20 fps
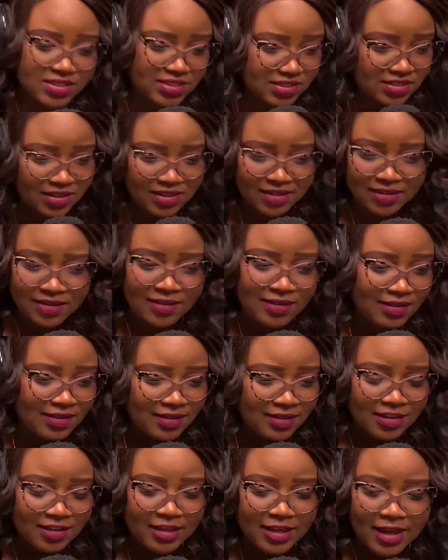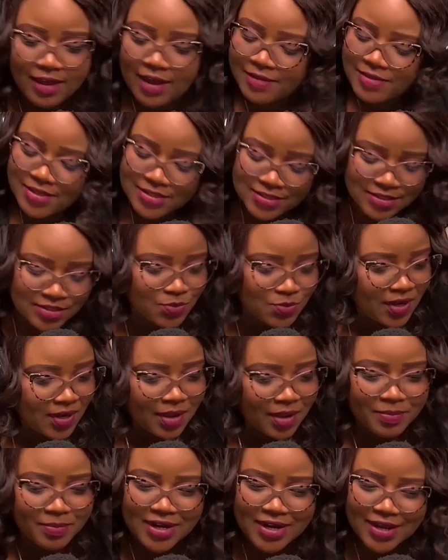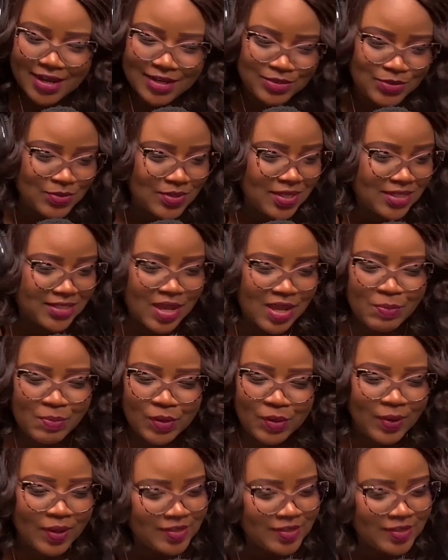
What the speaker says: Mm-hmm. This is what I'm bringing to the table.